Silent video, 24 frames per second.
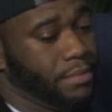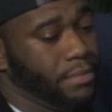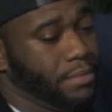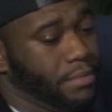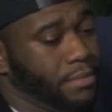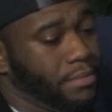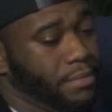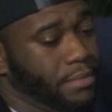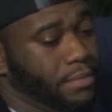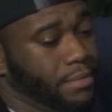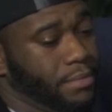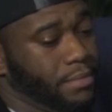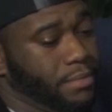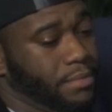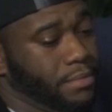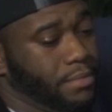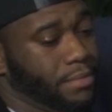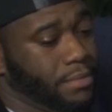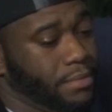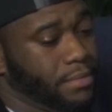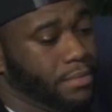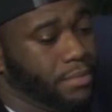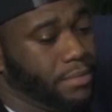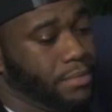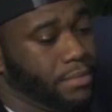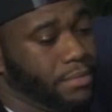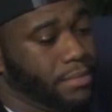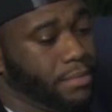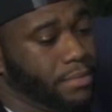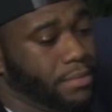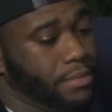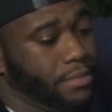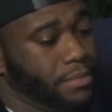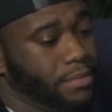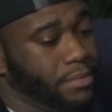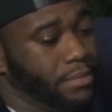
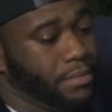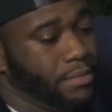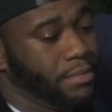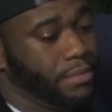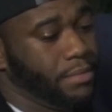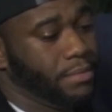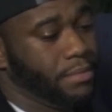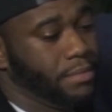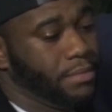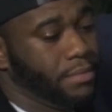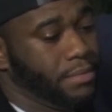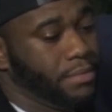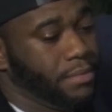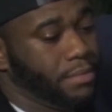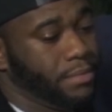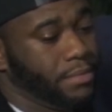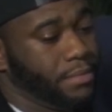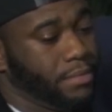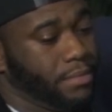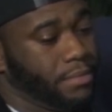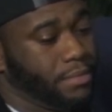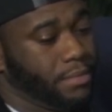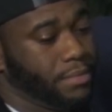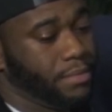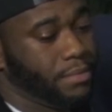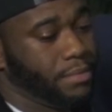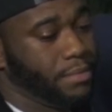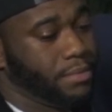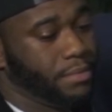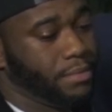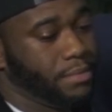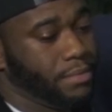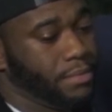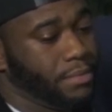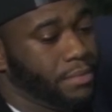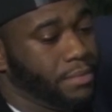
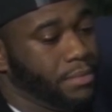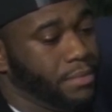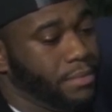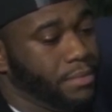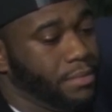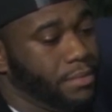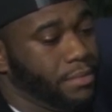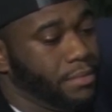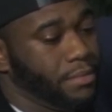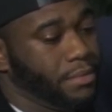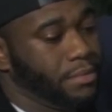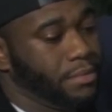[no speech]